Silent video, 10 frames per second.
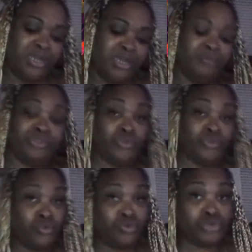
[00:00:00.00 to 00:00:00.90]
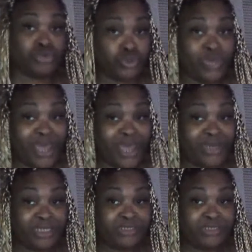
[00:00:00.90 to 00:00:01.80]
to
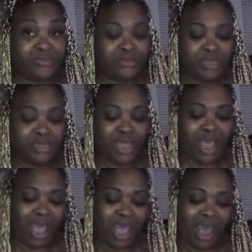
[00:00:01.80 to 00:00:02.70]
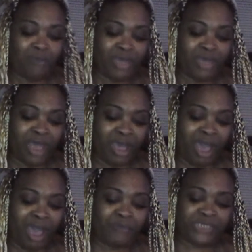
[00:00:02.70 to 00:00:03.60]
Candace, I
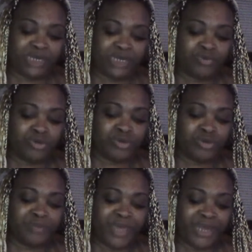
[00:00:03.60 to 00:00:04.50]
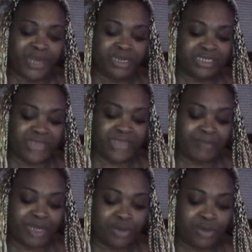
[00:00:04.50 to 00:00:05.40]
was in a room with a man that does not
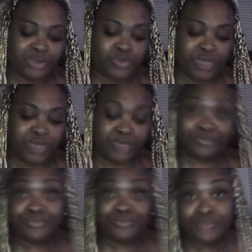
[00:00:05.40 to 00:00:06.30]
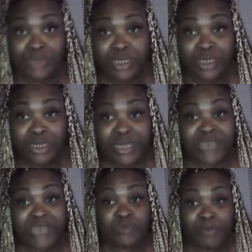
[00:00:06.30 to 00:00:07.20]
belong to me. That's
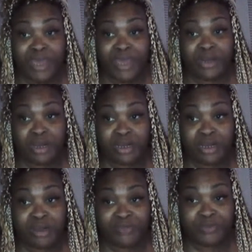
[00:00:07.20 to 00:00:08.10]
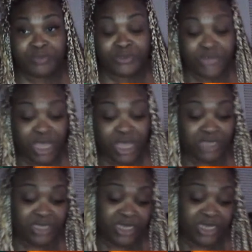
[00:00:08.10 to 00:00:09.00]
what made her uncomfortable.
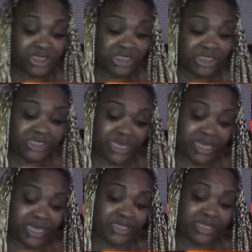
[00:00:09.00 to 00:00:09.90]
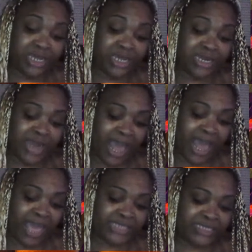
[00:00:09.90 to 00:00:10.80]
Then she says that I
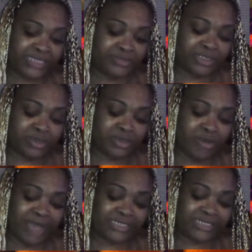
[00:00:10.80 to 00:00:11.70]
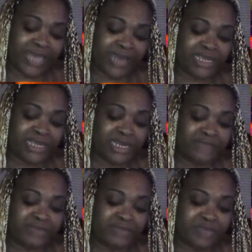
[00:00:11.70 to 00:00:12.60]
asked him to go outside and he left
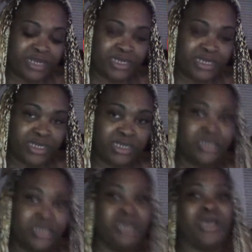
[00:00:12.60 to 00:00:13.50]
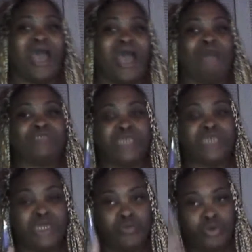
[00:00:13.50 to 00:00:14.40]
immediately. I was in a
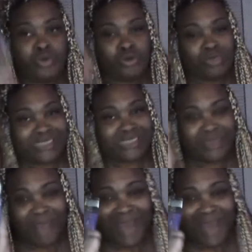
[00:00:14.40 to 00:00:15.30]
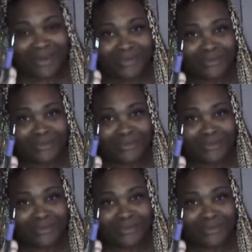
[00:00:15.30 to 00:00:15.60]
room with somebody